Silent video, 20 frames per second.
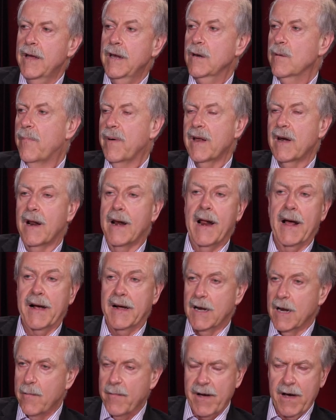independent
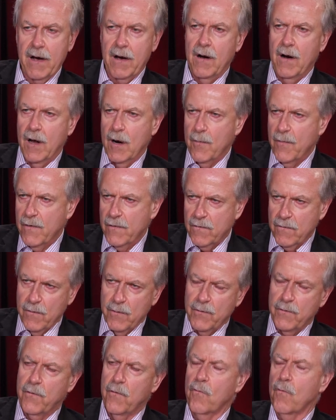academic economists,
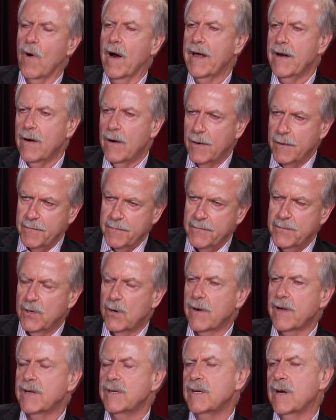those who write on
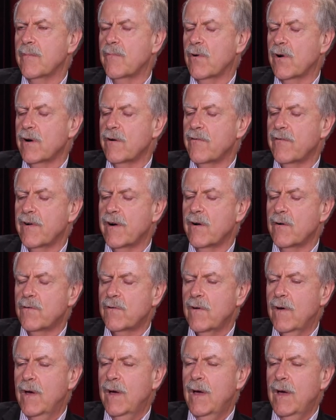sort of contemporary
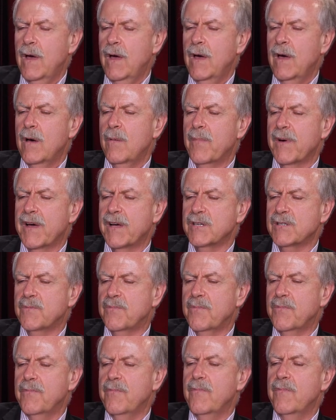affairs,
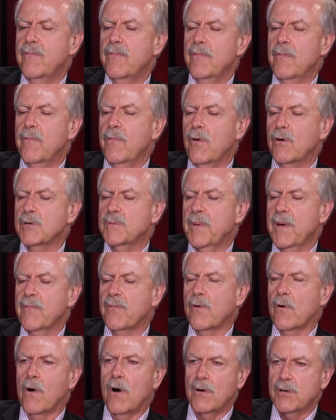because those
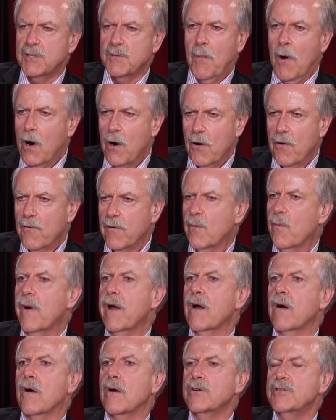people are all smarter than
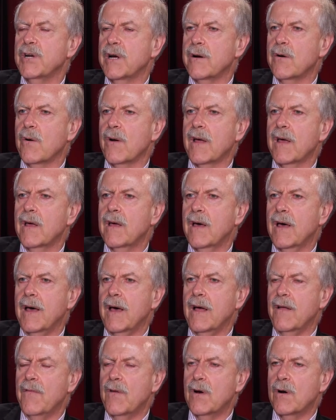we are generally,
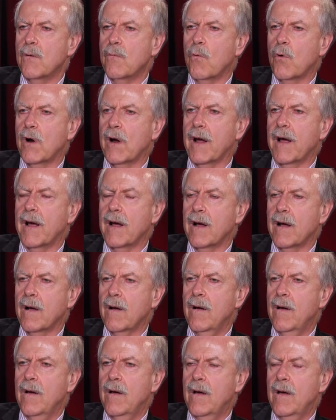and they're working